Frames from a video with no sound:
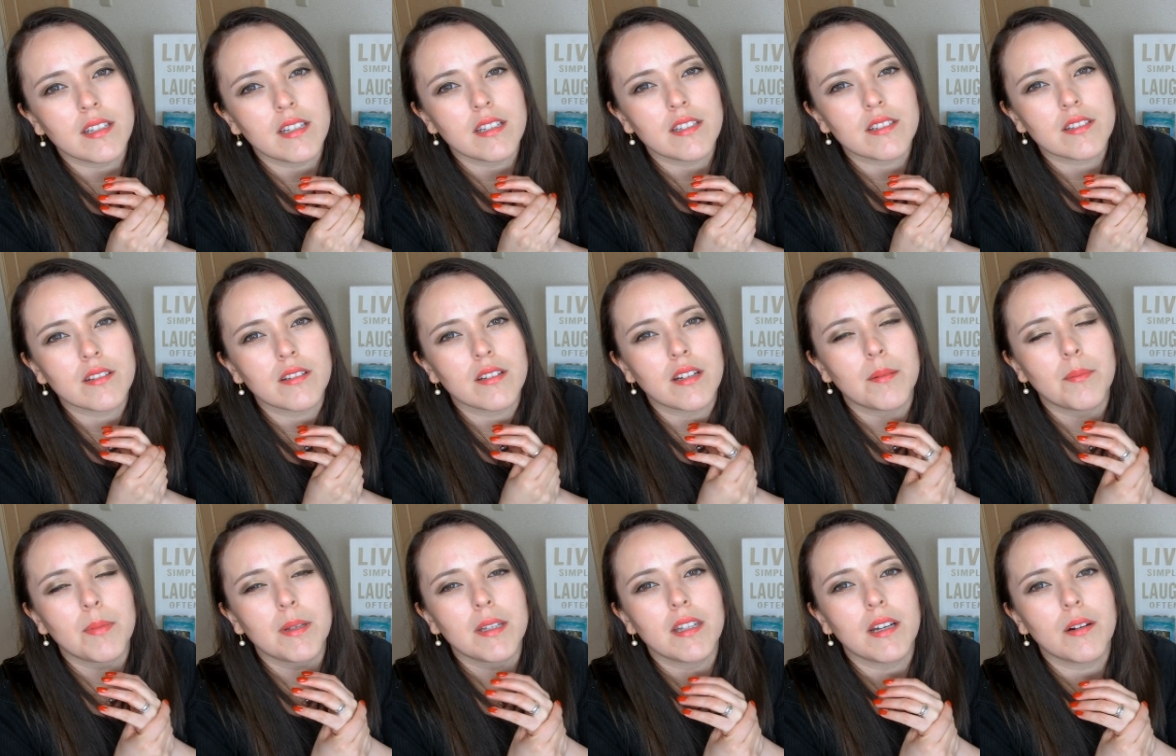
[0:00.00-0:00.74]
it's
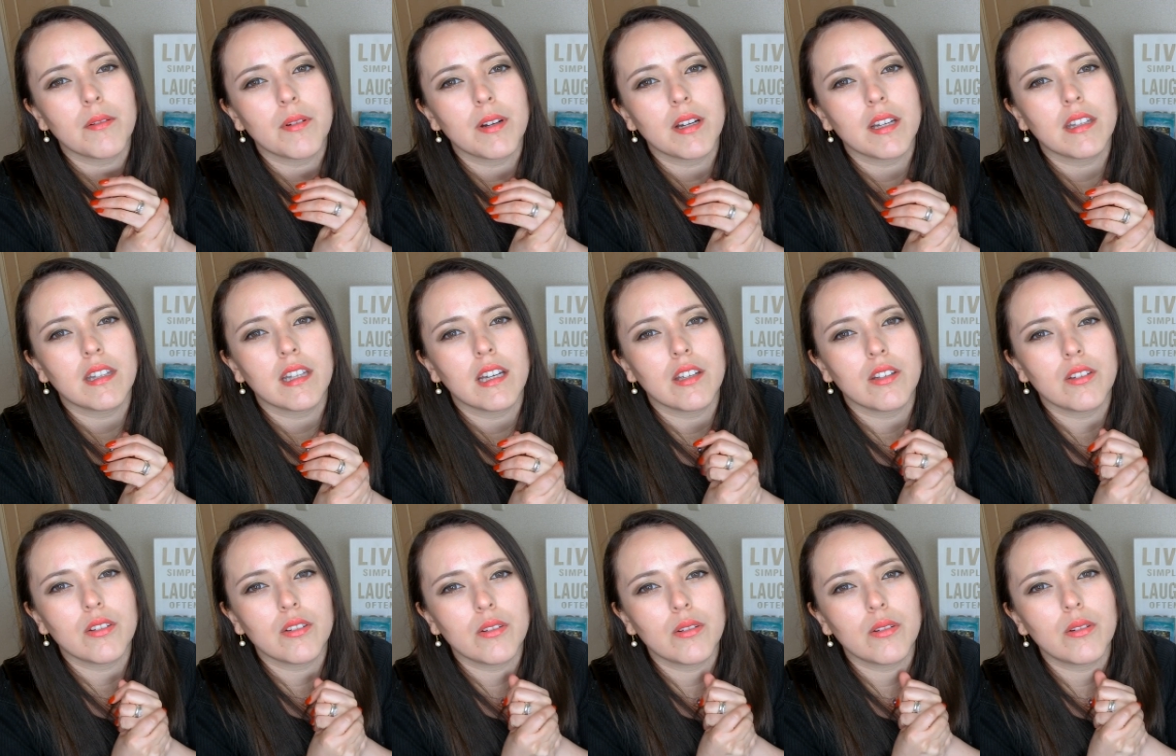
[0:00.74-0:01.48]
gonna be the way that
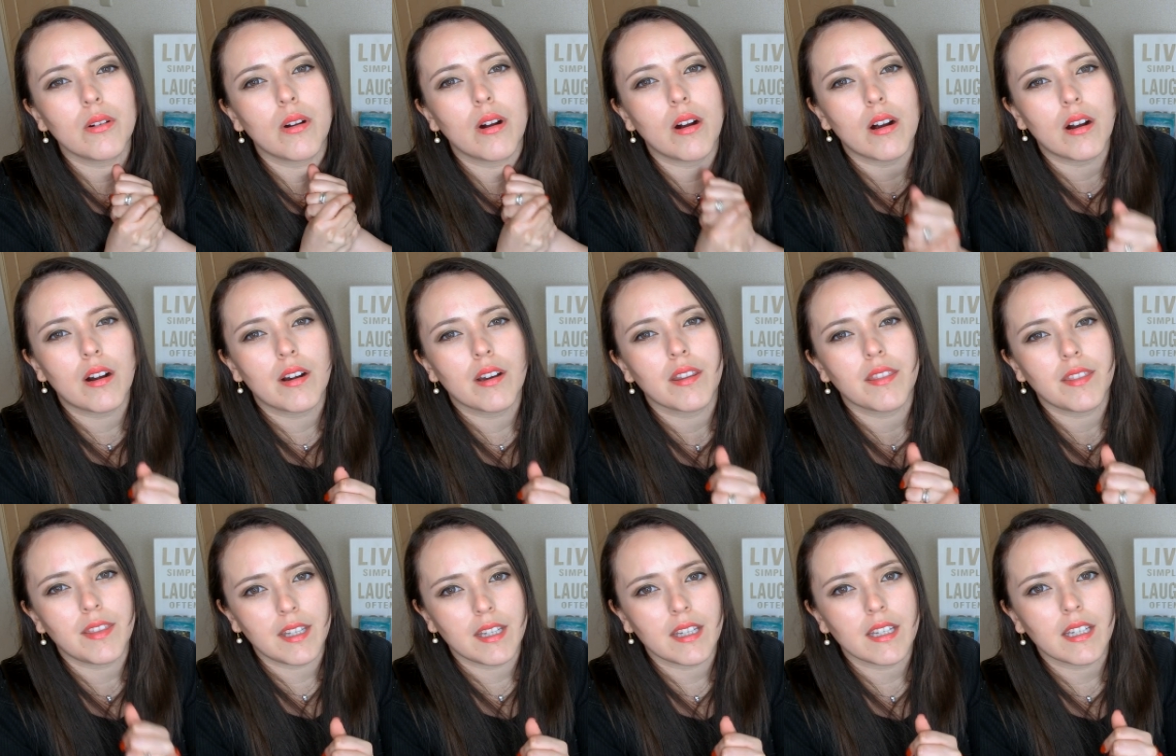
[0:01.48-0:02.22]
you are
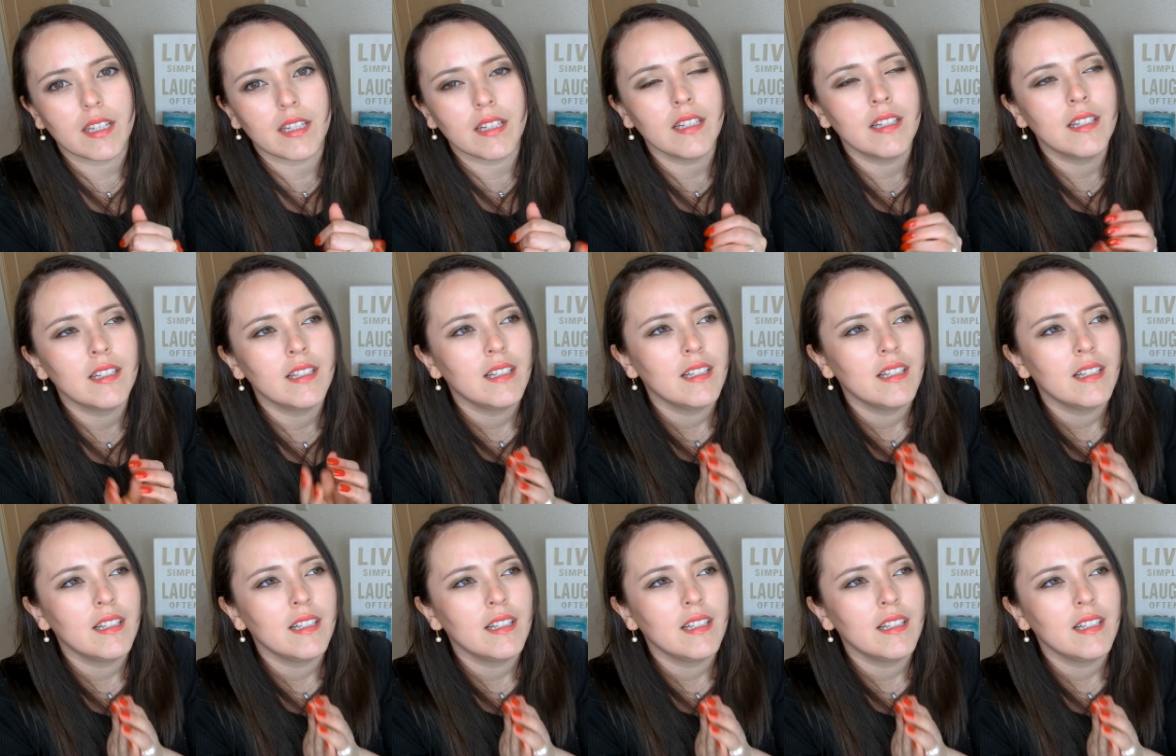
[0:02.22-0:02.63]
thinking.